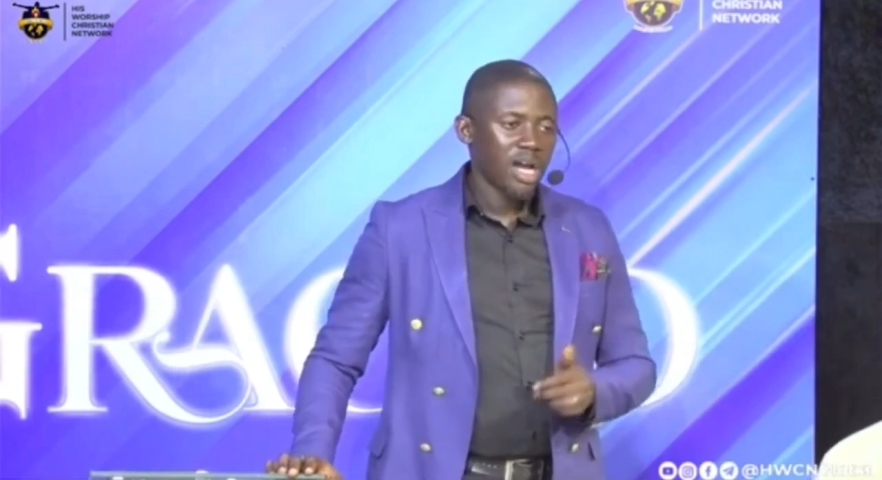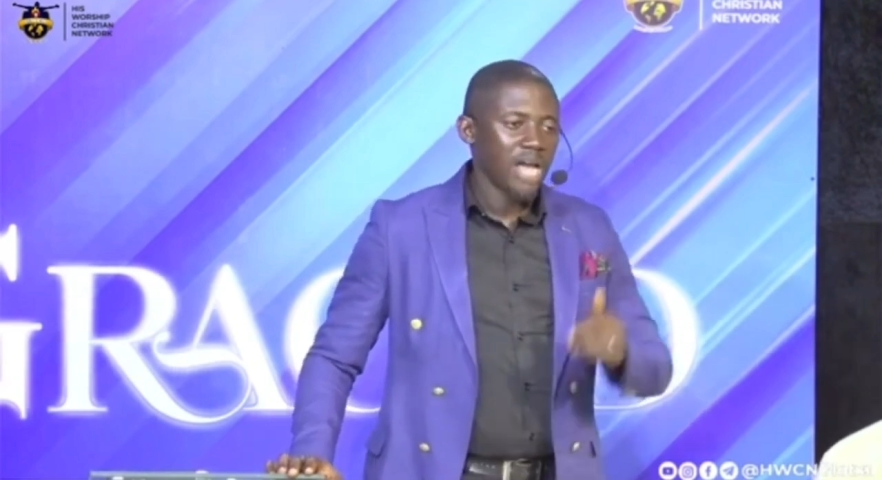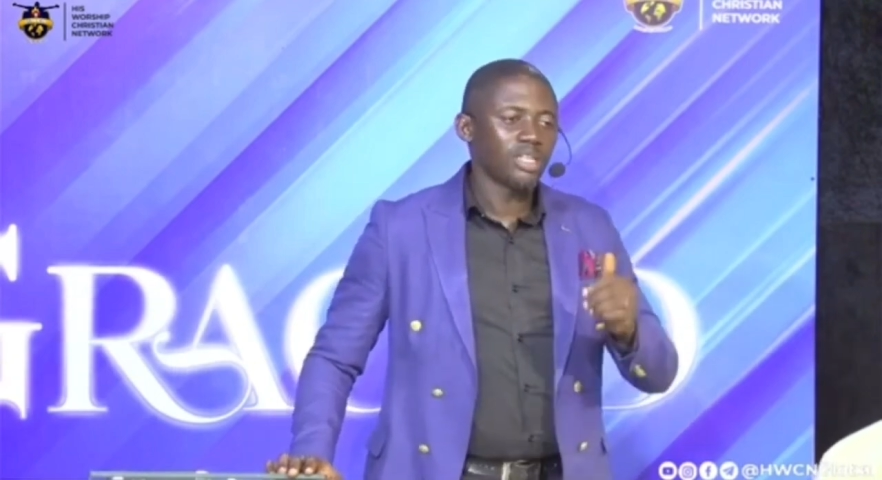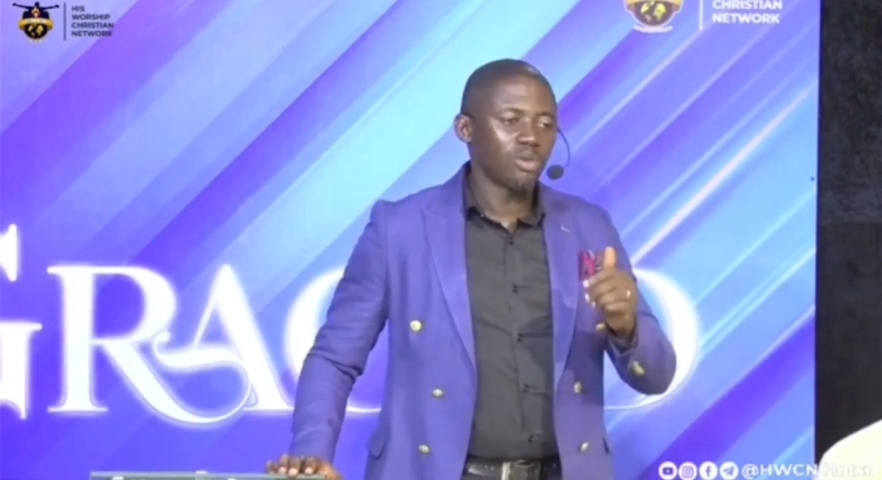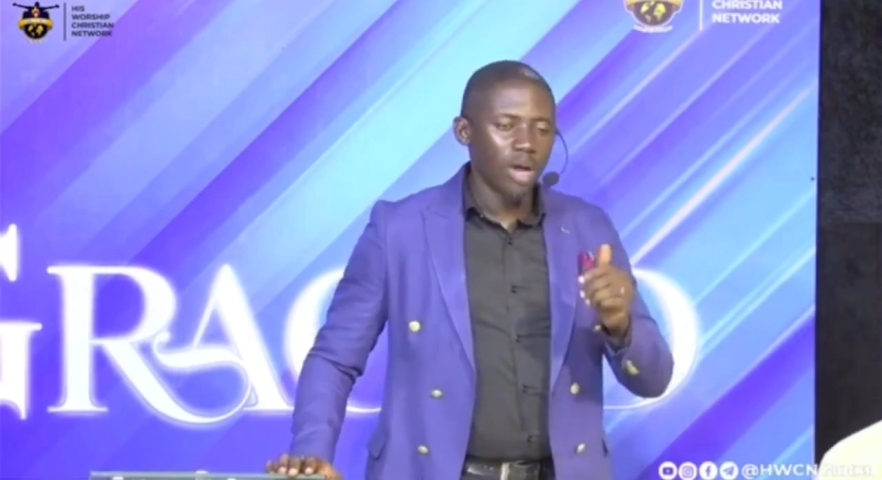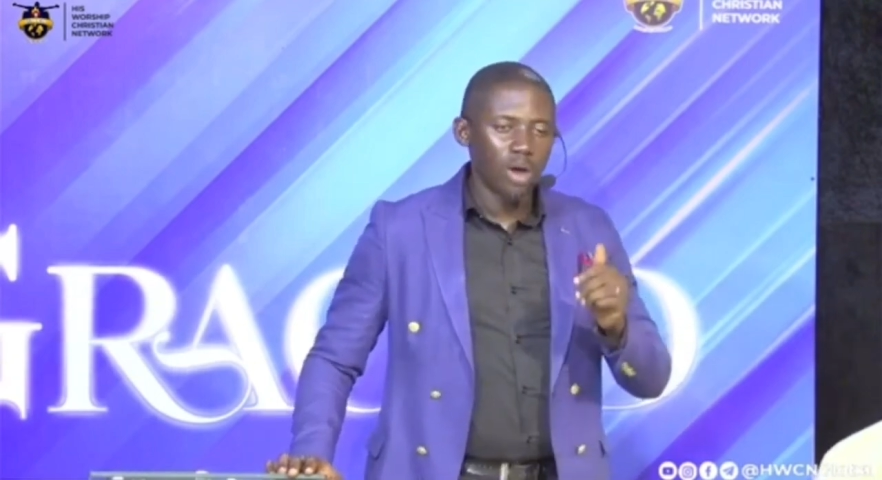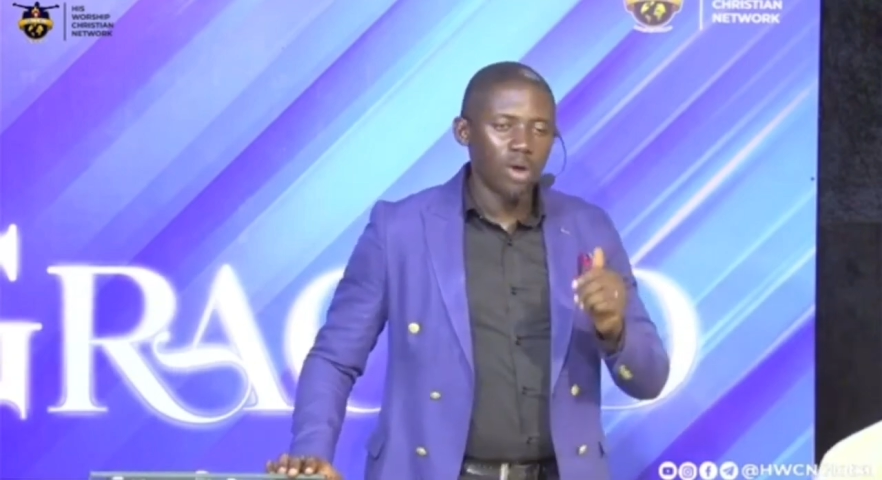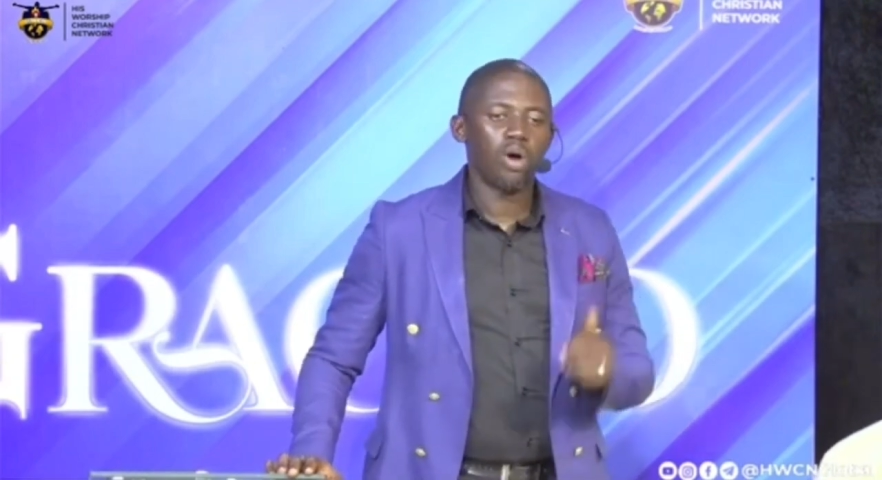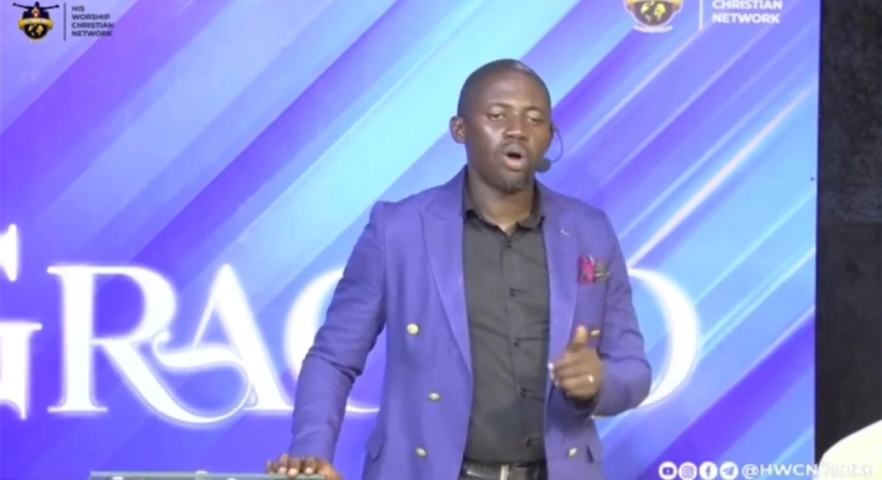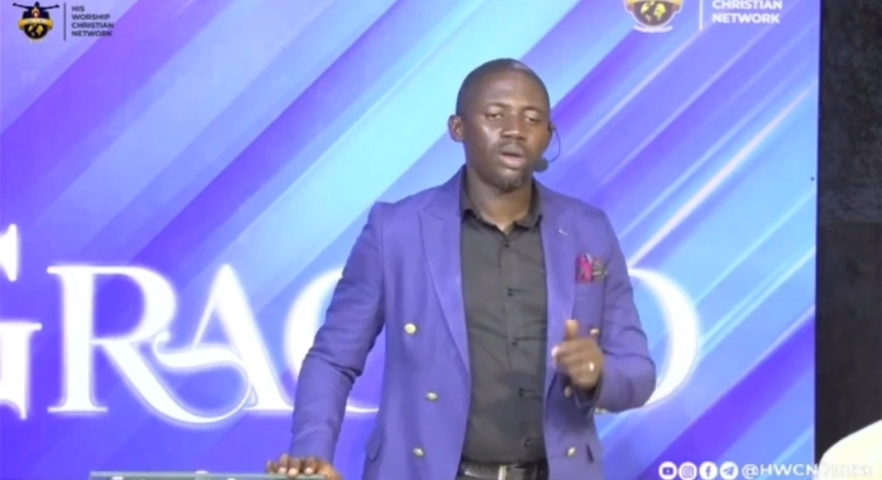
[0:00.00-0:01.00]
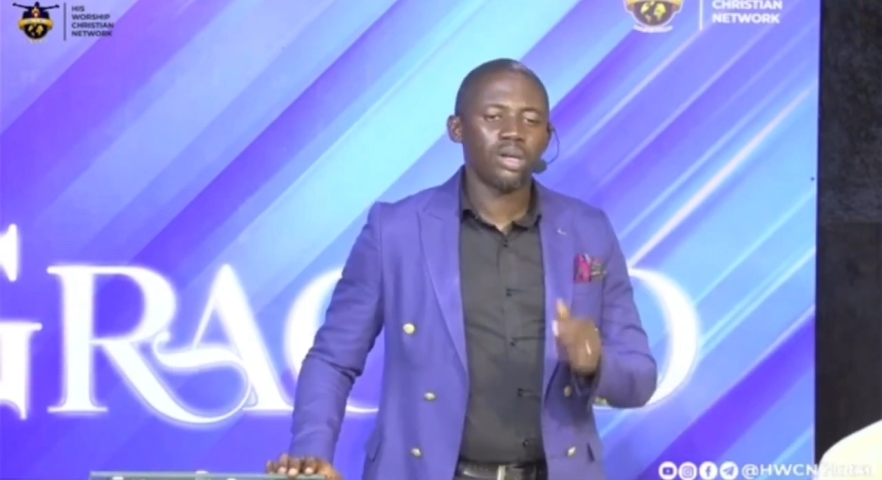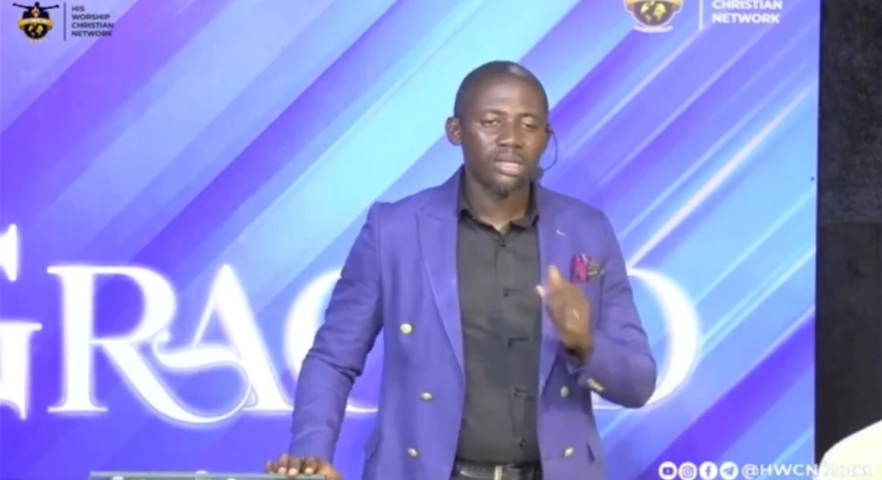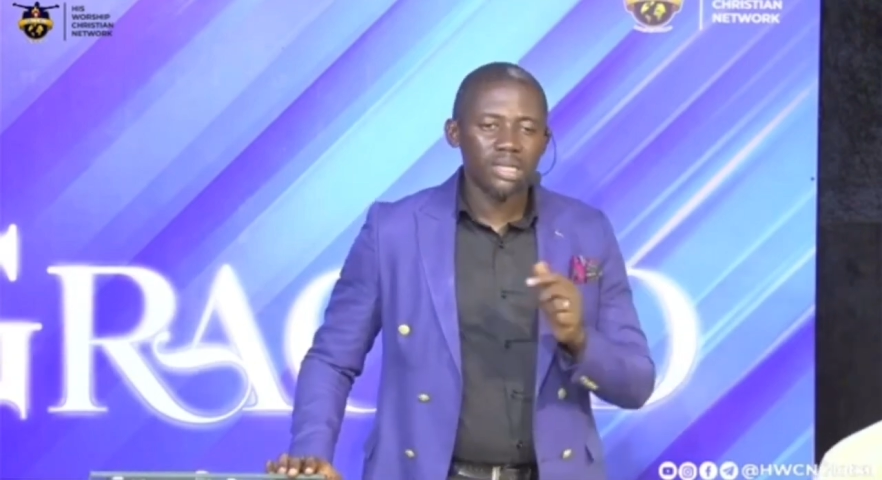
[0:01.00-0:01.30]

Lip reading: and they were all